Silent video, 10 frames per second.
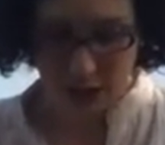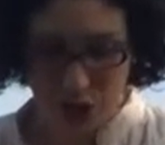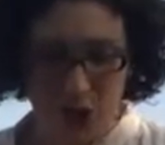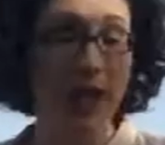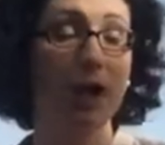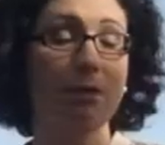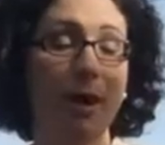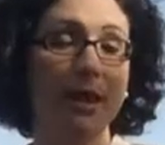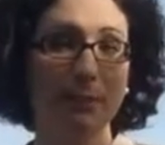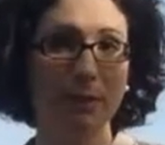shared
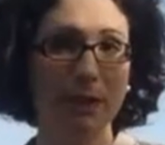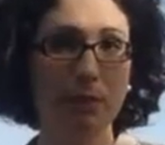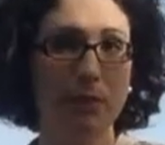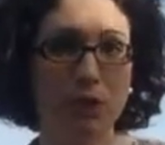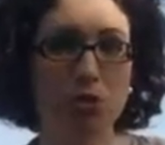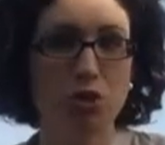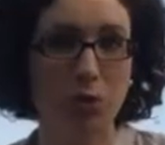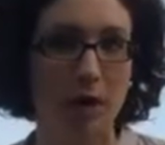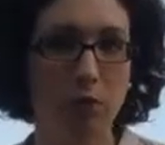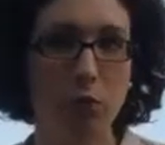by the people, but you do
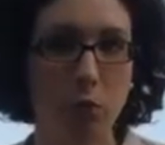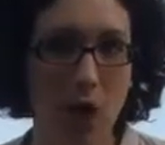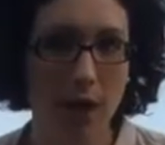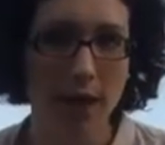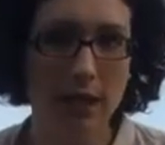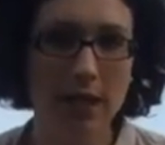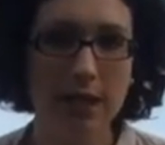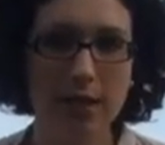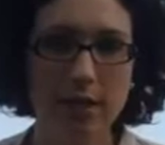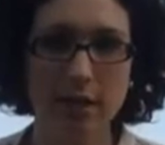have one
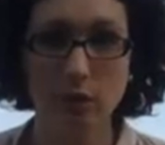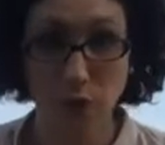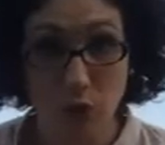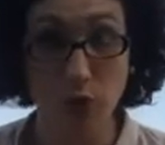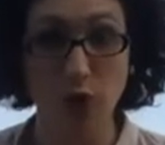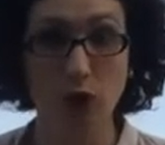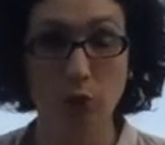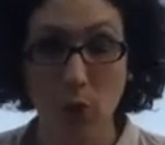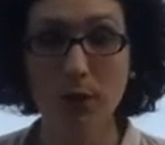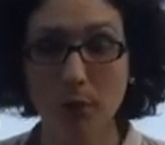ruler,
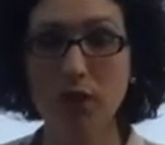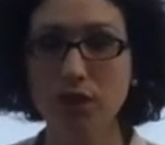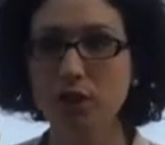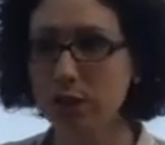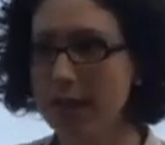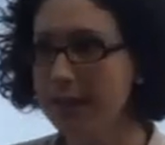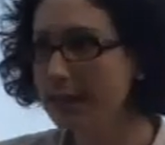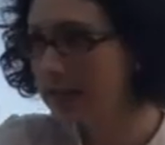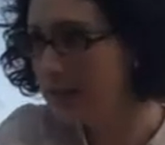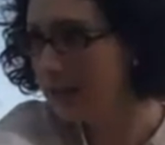one person who kind of
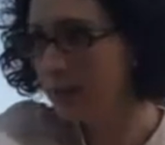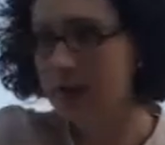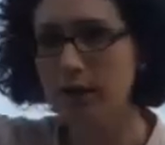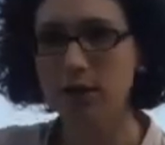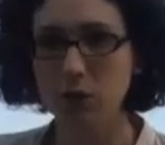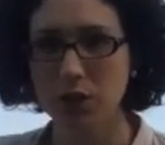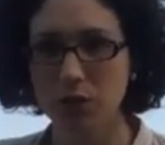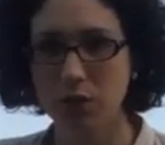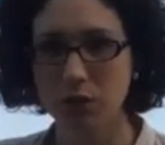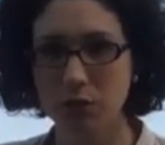tells everybody else what to
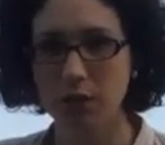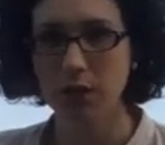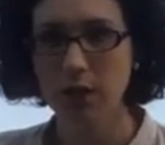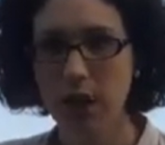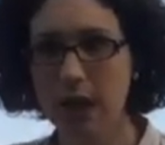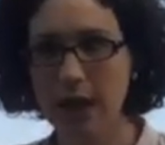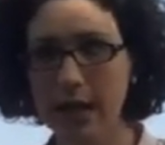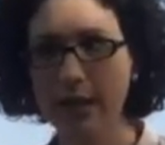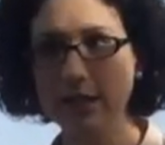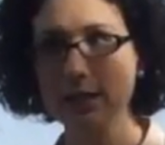do.
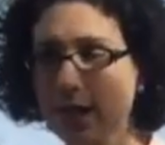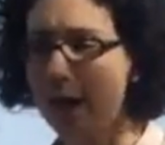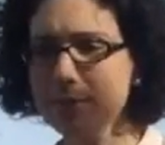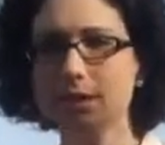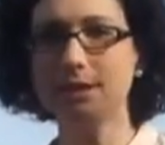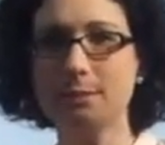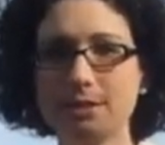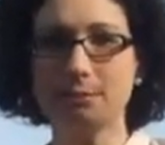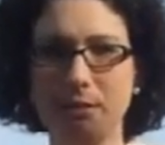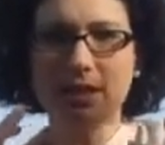And communism is
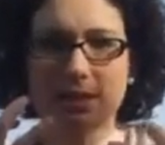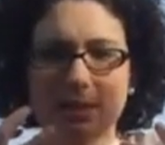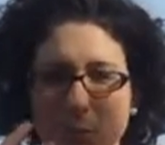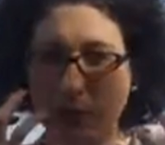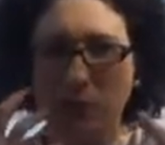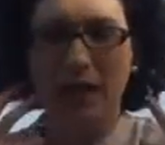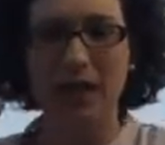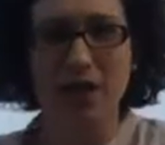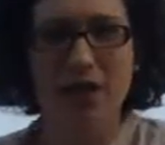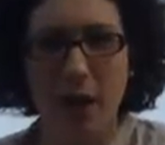a big, when you
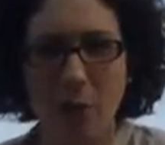hear that